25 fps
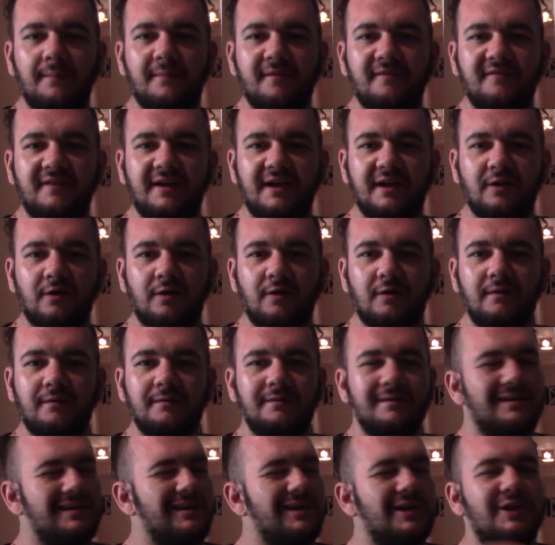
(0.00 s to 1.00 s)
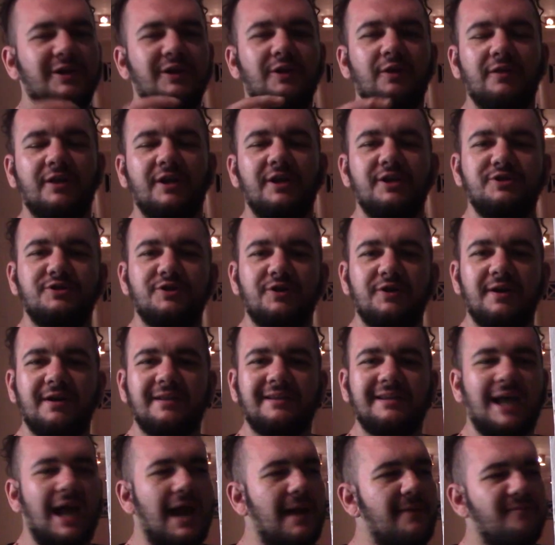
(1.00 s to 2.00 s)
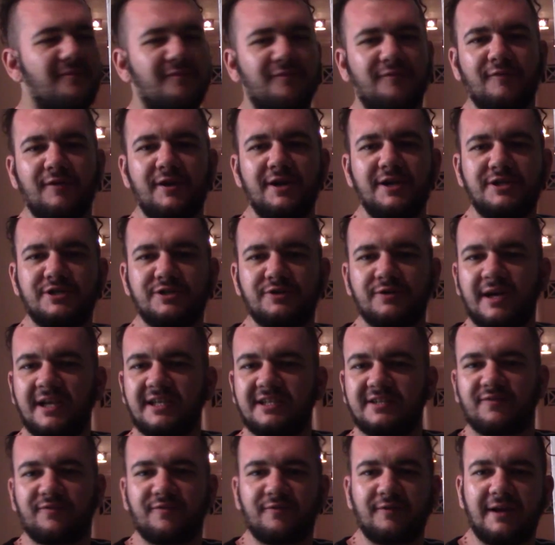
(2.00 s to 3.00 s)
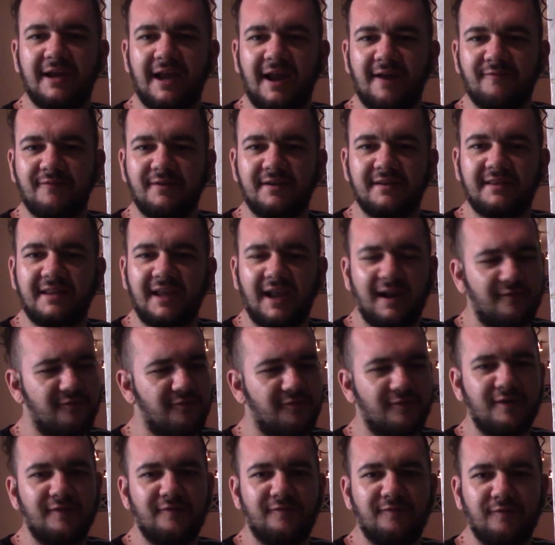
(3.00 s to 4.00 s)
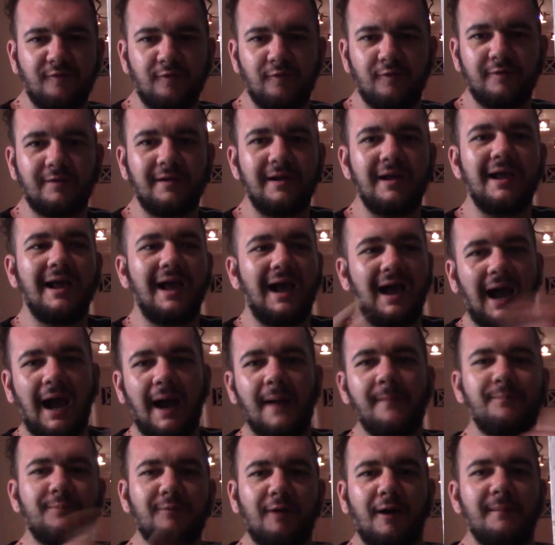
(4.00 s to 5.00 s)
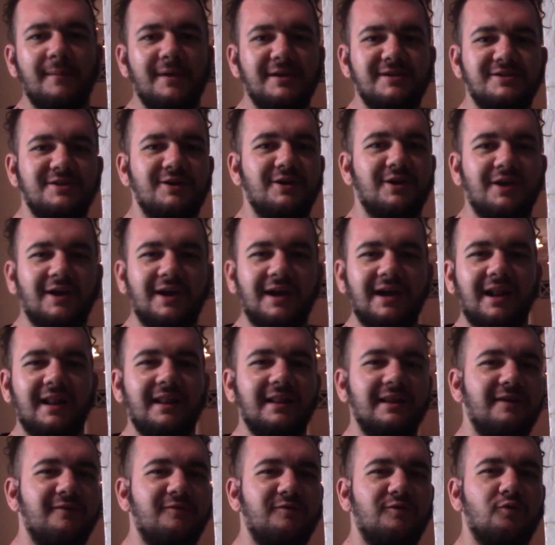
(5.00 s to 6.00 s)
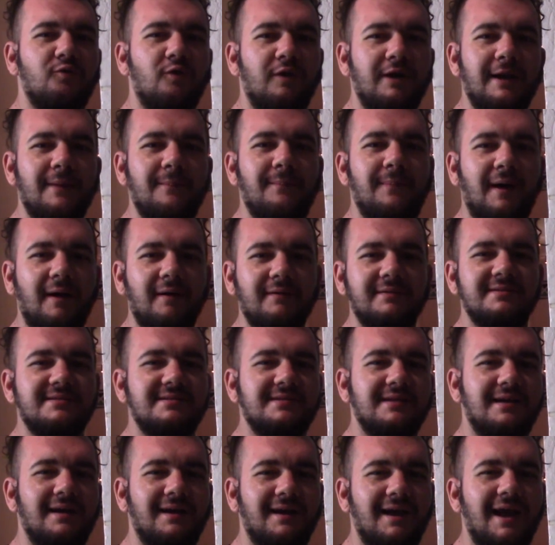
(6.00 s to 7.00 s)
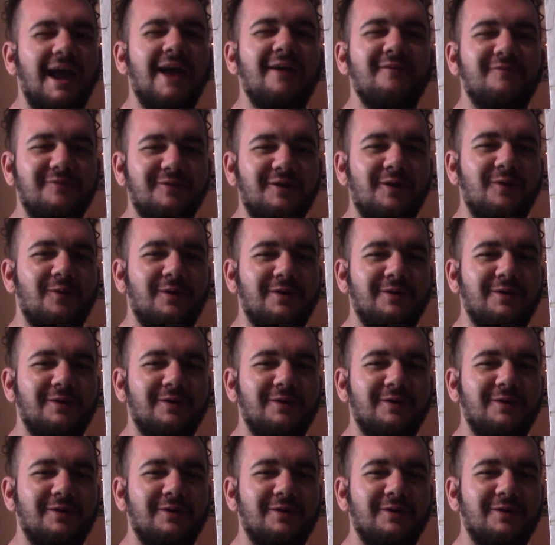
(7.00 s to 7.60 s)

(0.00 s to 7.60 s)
Bavero. You'll enjoy your time, free drinks, free everything, free food. I promise you, you're gonna leave 20 pounds heavier when